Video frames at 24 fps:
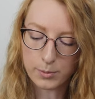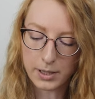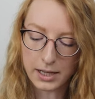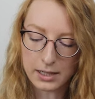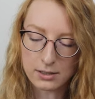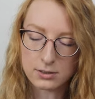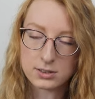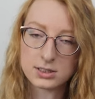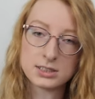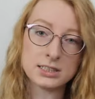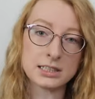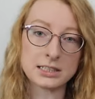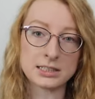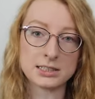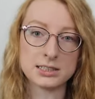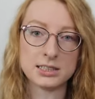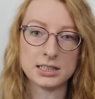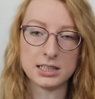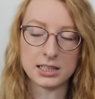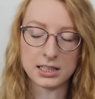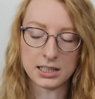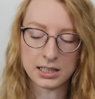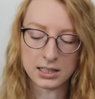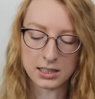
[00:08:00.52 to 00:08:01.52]
about
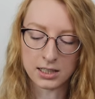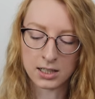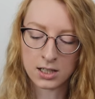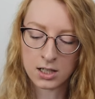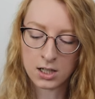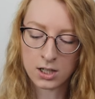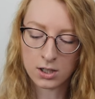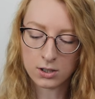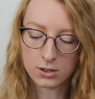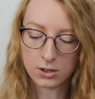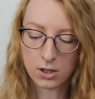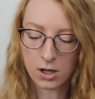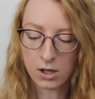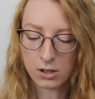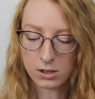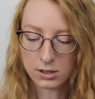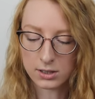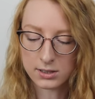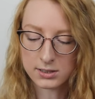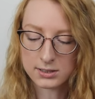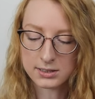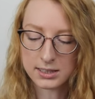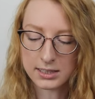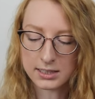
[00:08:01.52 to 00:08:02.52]
sixteen
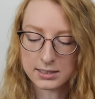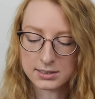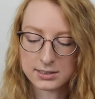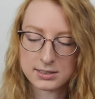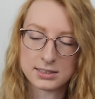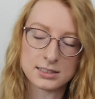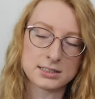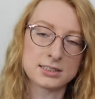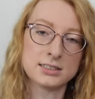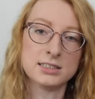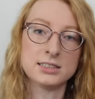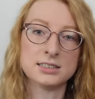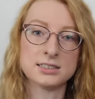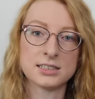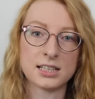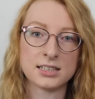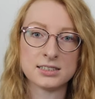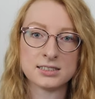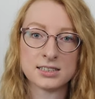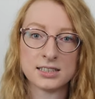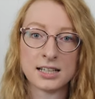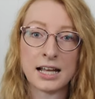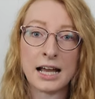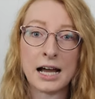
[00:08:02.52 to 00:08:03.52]
dollars and sixty
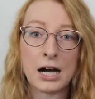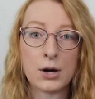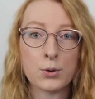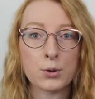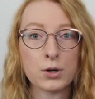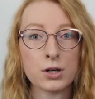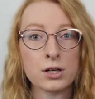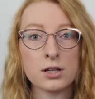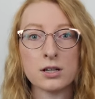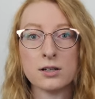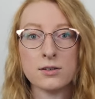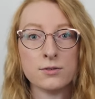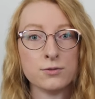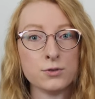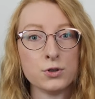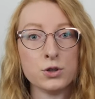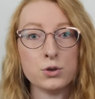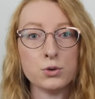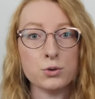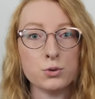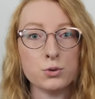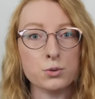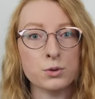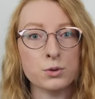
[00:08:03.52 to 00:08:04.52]
cents an hour if
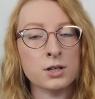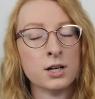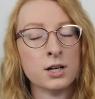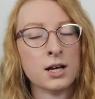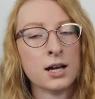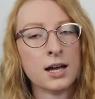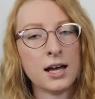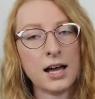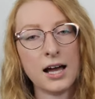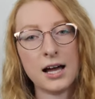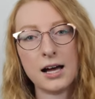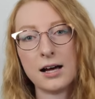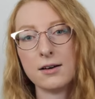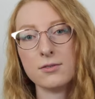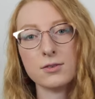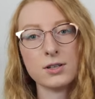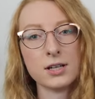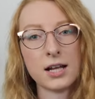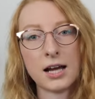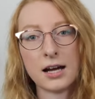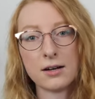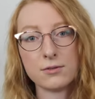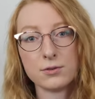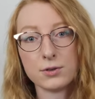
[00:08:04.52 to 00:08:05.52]
you have
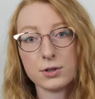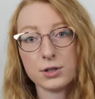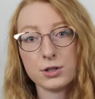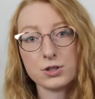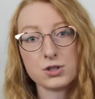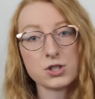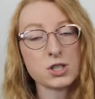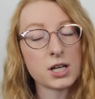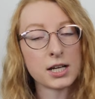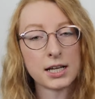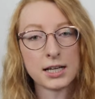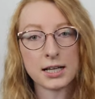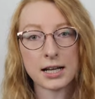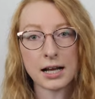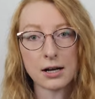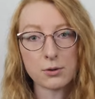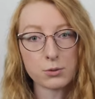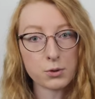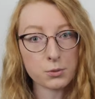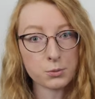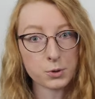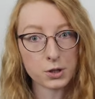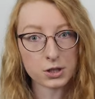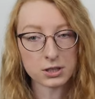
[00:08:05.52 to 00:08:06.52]
an average eight
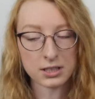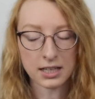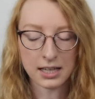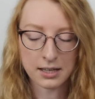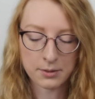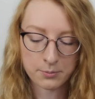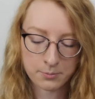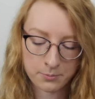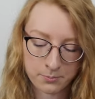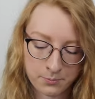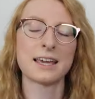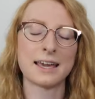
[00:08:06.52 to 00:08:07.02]
hour workday.